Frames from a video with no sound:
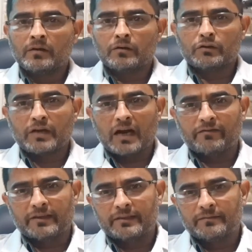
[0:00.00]
To start
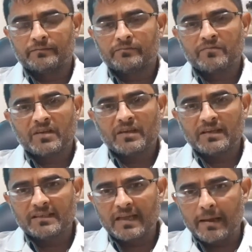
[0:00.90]
with,
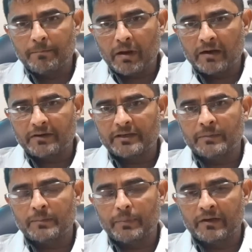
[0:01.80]
is the implant
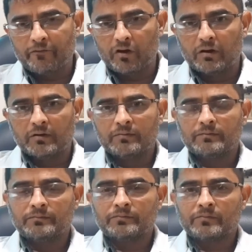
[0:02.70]
treatment painful?
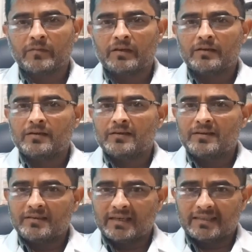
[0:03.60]

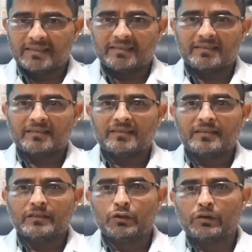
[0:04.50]
Yes,
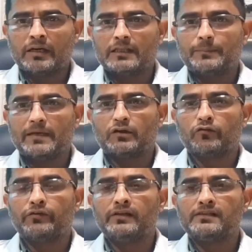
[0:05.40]
you can expect to
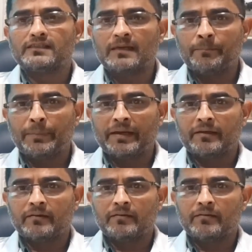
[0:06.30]
feel some
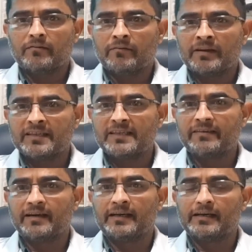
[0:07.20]
pain when
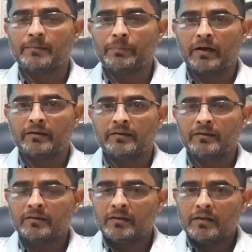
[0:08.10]
receiving a dental implant.
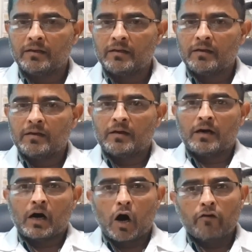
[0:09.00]

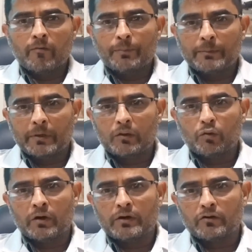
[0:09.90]
However, people
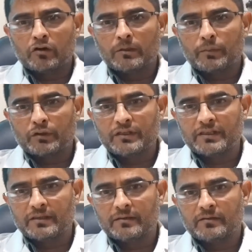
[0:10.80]
who undergo the
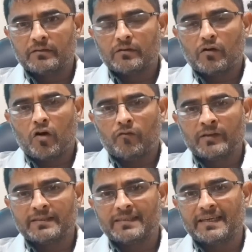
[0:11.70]
procedure
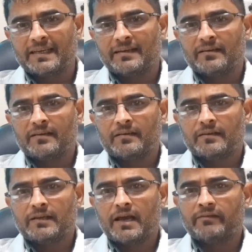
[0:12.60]
often say
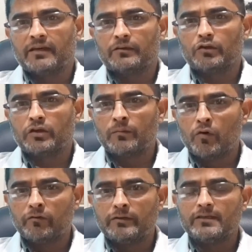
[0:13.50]
that having a tooth
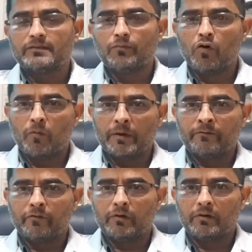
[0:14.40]
removed is more
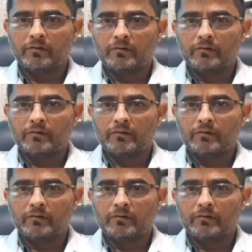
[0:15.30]
painful.